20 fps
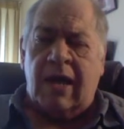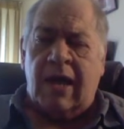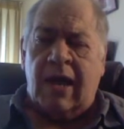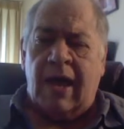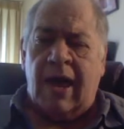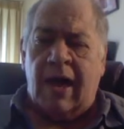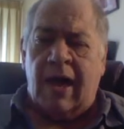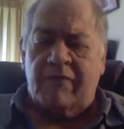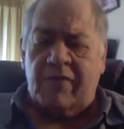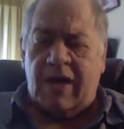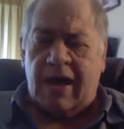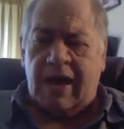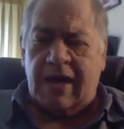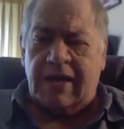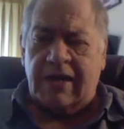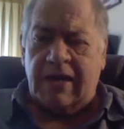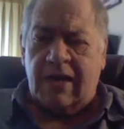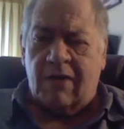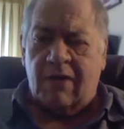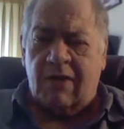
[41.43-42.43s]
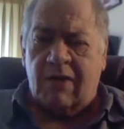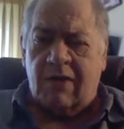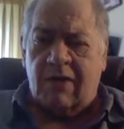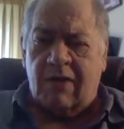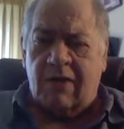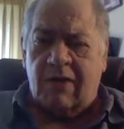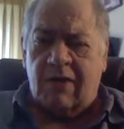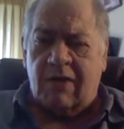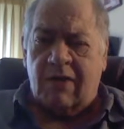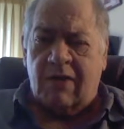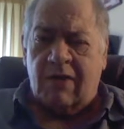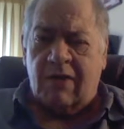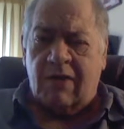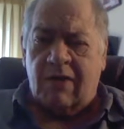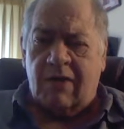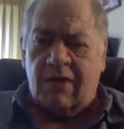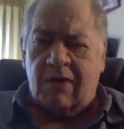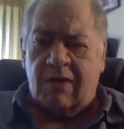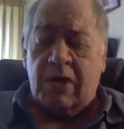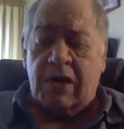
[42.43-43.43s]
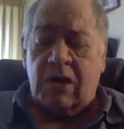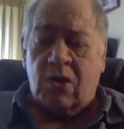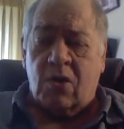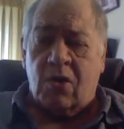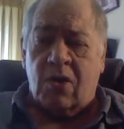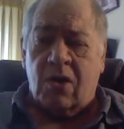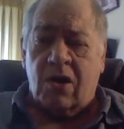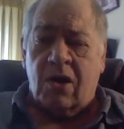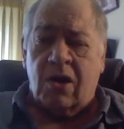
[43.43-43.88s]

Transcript: have an idea of what we should be doing, or